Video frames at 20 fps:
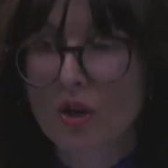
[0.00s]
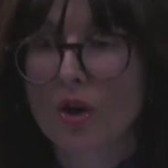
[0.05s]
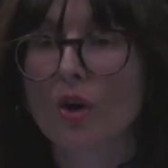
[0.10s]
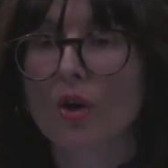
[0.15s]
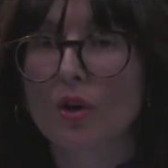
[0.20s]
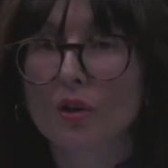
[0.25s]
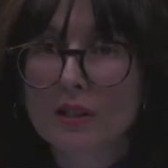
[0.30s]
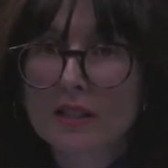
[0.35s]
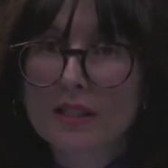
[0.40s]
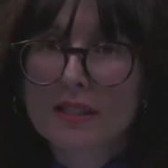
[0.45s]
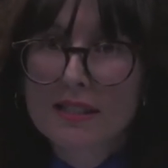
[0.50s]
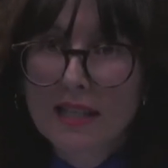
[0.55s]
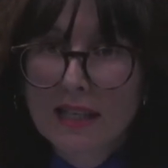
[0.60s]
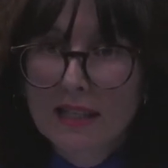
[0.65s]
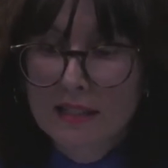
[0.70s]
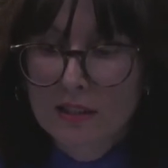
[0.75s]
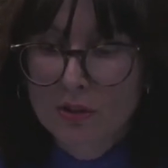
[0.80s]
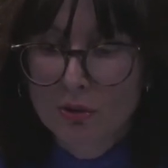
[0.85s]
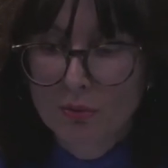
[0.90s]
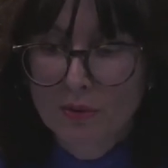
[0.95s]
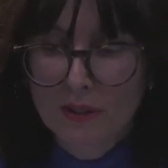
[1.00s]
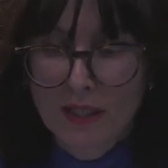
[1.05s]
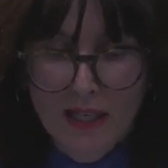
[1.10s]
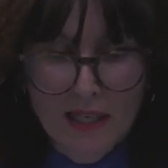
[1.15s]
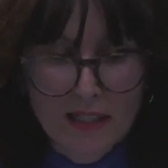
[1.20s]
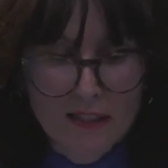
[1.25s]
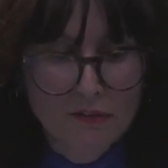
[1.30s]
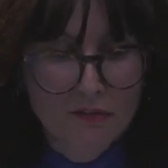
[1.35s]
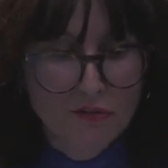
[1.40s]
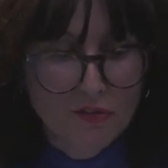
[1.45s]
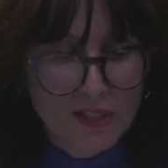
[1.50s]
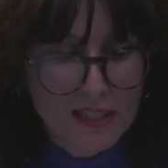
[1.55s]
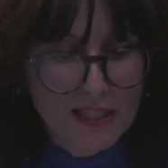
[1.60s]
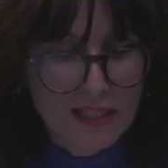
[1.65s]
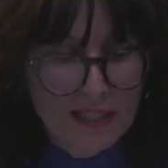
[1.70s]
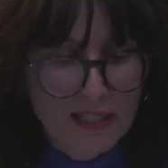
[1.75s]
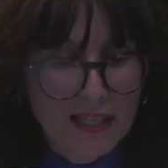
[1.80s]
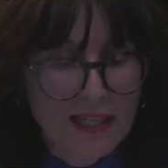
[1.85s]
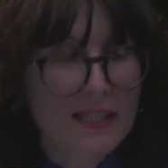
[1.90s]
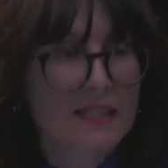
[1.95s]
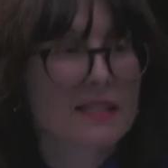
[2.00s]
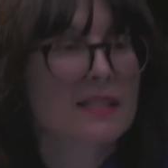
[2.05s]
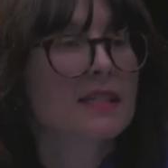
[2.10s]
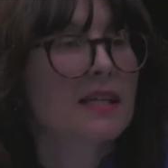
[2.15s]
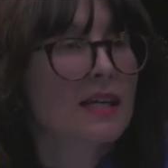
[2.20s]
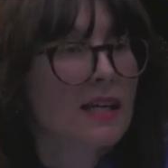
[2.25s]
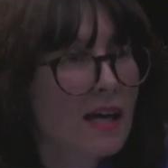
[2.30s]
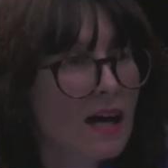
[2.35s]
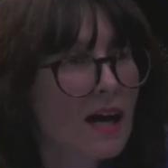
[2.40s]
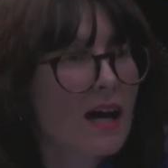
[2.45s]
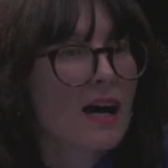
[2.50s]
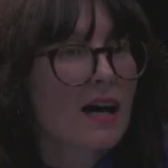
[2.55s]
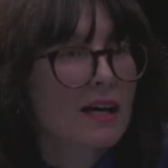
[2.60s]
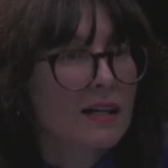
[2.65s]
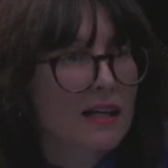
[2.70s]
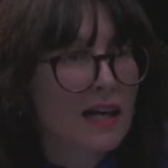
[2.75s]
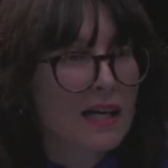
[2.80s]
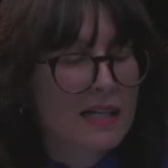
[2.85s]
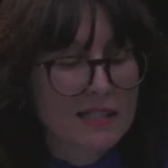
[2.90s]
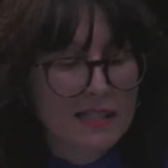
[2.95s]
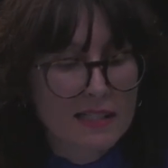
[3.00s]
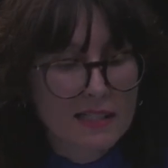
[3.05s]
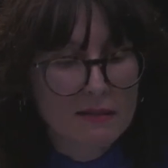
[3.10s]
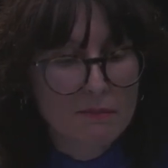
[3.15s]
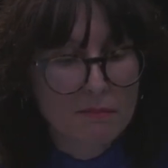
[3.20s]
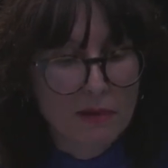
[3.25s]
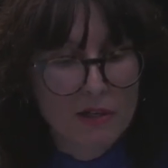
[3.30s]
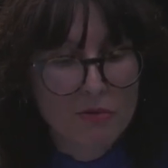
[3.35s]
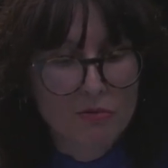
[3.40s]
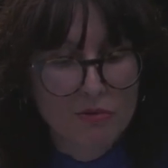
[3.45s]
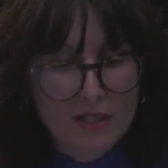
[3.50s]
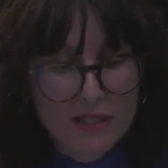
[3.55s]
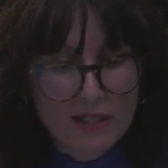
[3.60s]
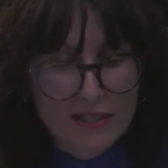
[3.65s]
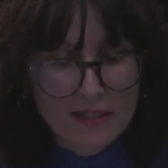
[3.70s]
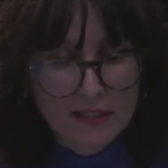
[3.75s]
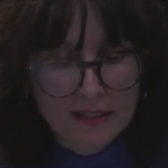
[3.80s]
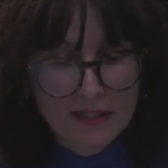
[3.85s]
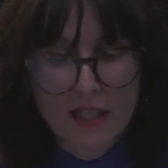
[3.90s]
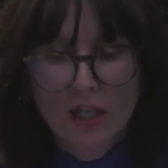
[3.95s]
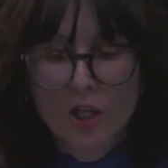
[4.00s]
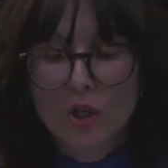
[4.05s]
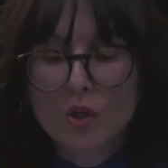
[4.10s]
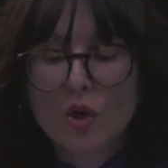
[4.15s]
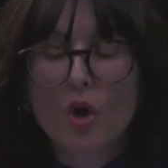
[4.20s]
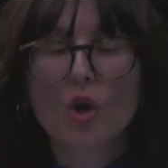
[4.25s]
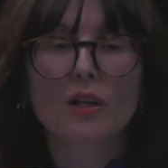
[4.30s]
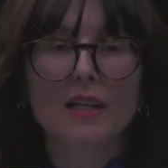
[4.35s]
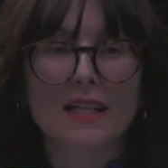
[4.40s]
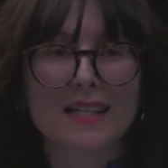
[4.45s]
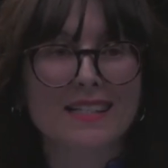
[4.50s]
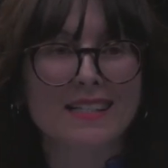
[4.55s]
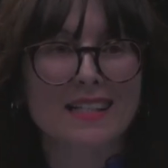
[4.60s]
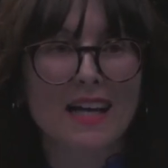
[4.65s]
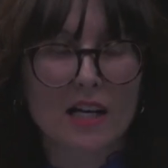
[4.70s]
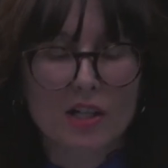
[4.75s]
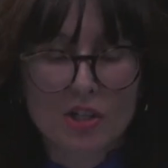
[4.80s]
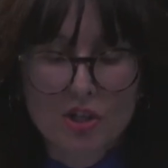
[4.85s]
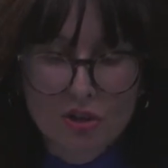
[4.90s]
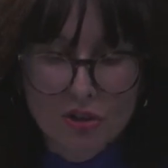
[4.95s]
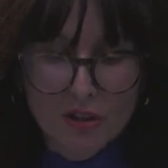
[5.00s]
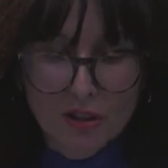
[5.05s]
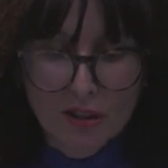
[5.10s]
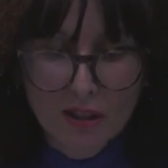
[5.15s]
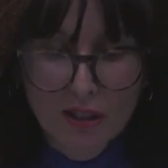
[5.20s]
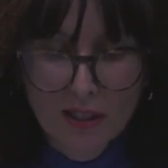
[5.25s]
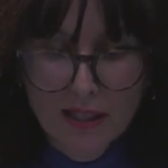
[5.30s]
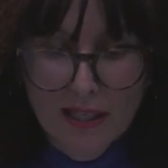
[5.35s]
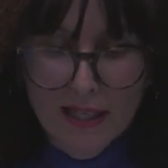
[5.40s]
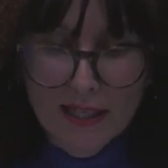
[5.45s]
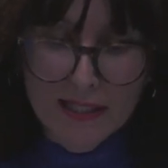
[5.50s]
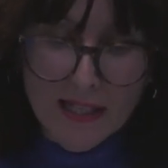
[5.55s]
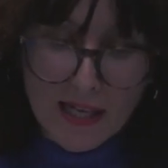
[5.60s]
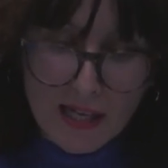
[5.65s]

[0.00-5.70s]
Only then do we act freely and are guided by reason, not as natural and